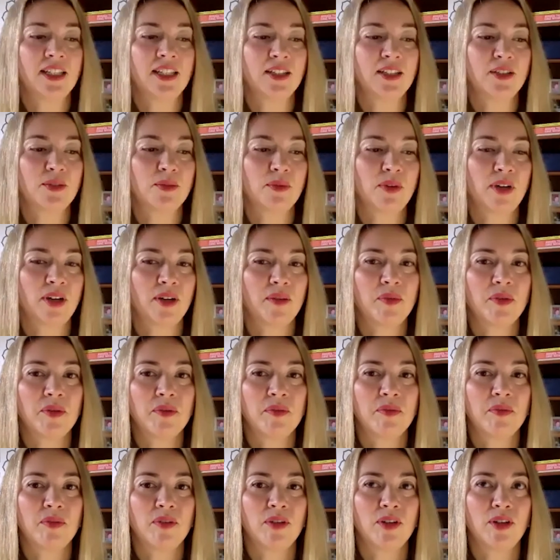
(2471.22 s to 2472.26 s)
that's why
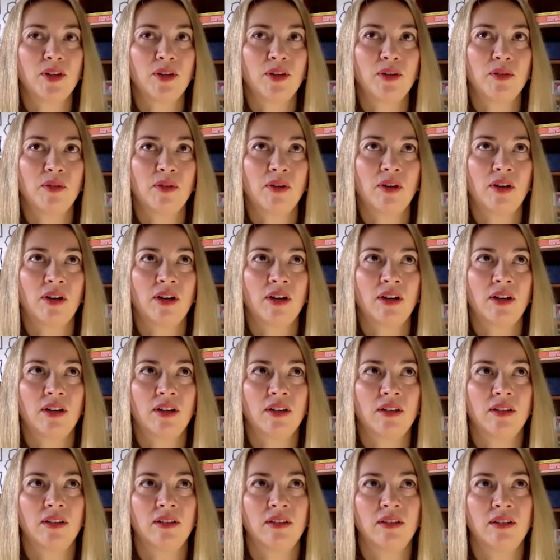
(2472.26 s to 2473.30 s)
people who are
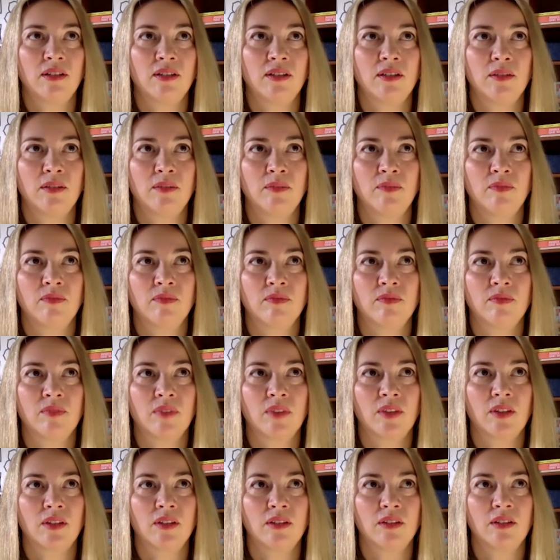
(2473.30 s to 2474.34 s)

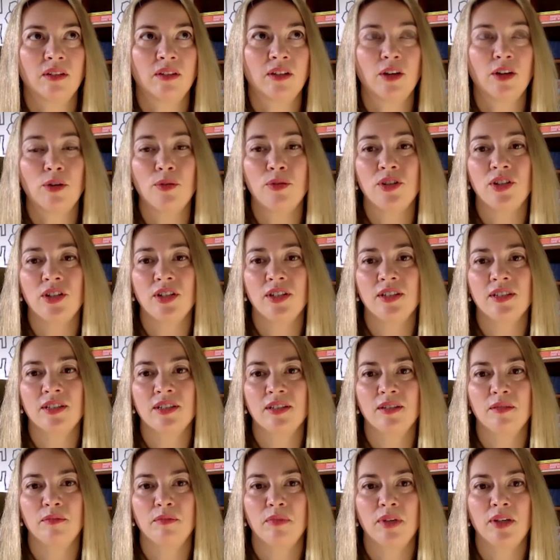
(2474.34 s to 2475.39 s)
coaches
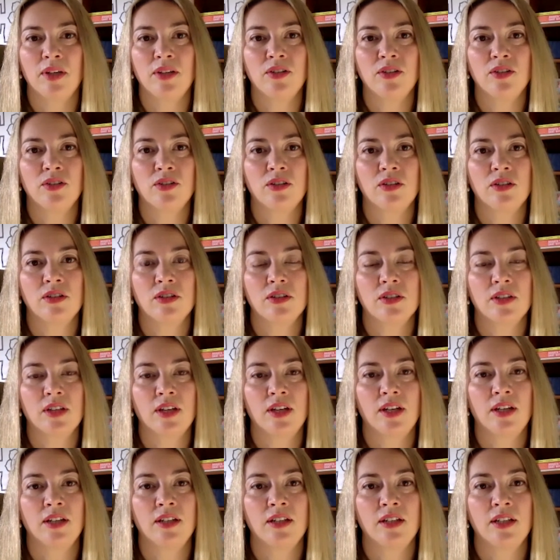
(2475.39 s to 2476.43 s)
and mentors,
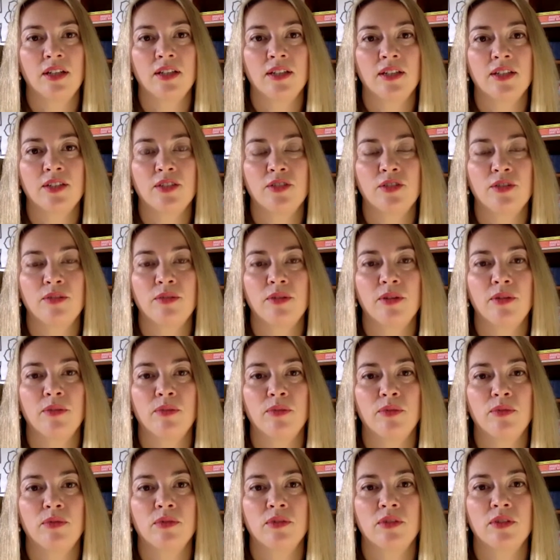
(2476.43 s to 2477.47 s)
and it's extremely
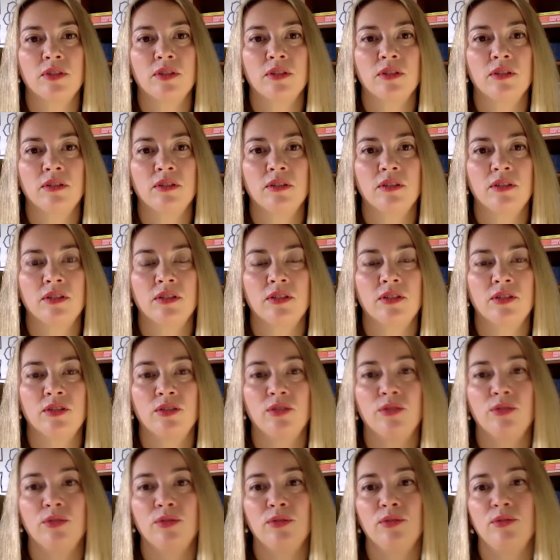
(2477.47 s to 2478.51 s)
important
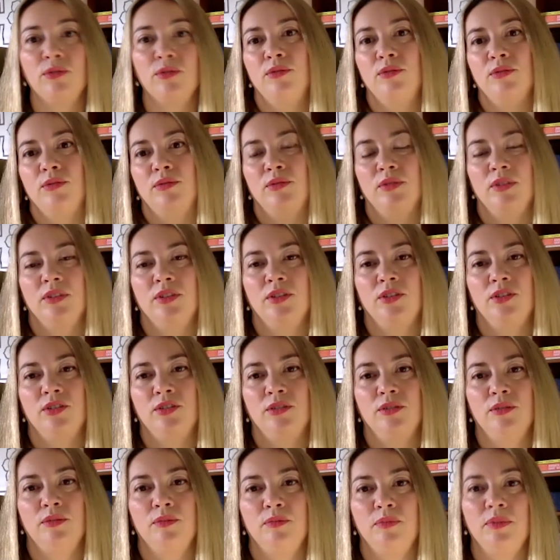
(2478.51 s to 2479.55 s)
to
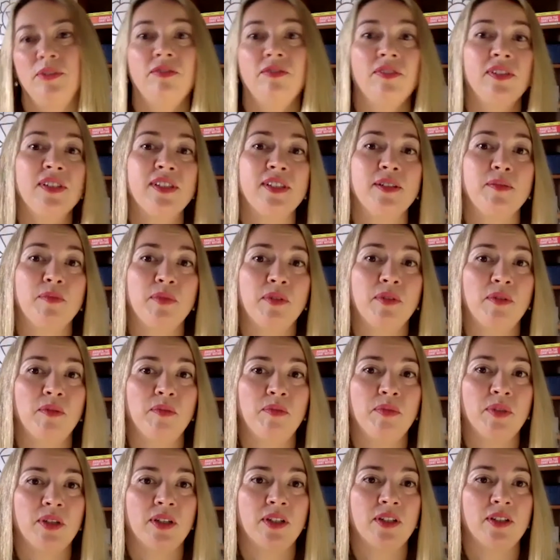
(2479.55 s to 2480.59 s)
be
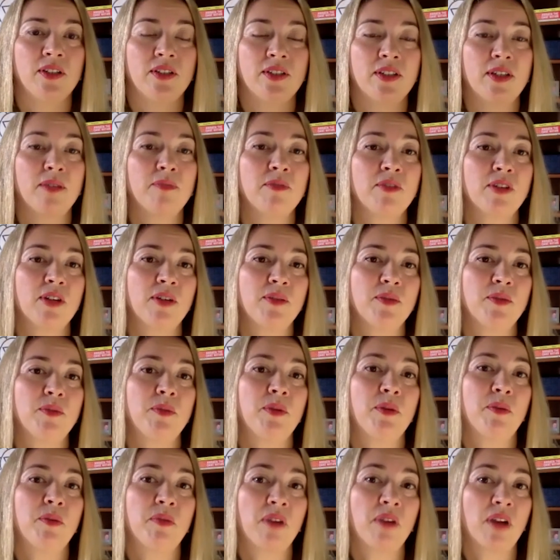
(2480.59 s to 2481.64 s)
visible, because sometimes
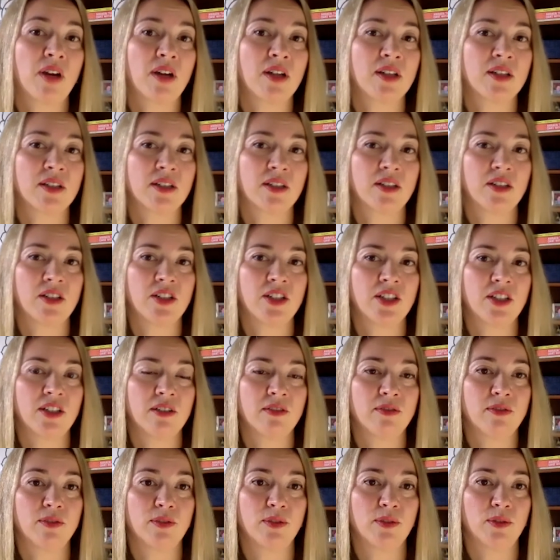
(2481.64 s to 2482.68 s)
people are searching
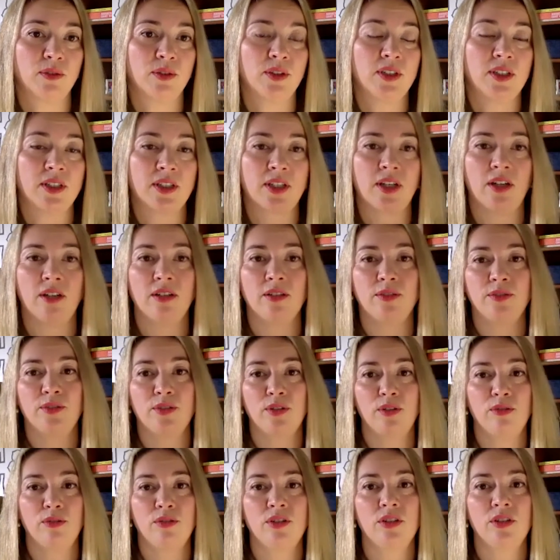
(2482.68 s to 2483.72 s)
for this kind of
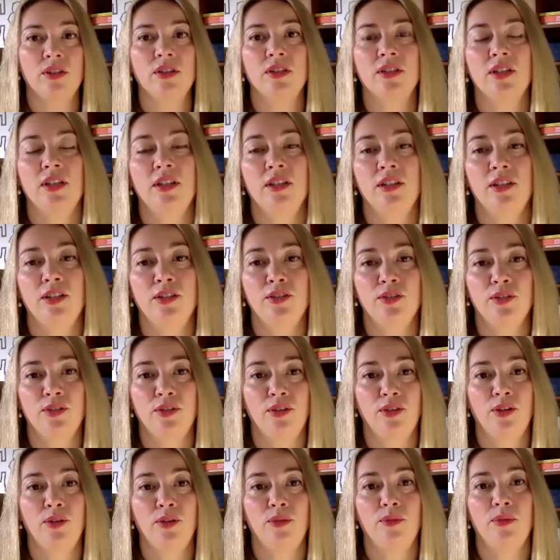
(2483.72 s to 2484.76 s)
solutions and they
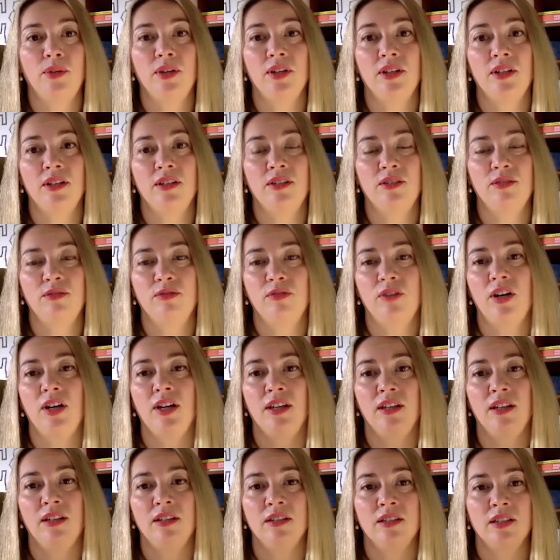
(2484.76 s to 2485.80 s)
don't know where to
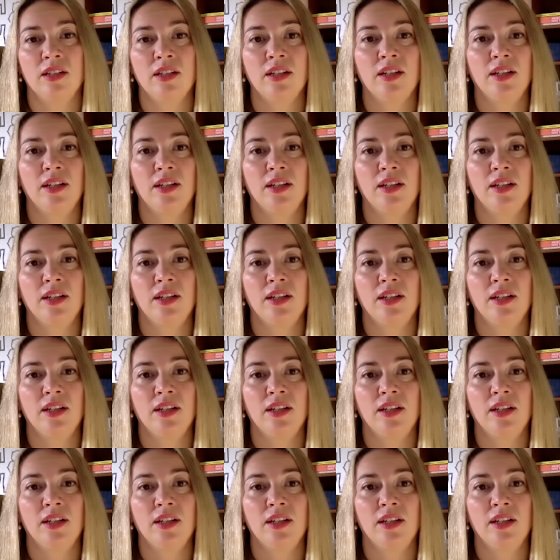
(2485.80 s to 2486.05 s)
find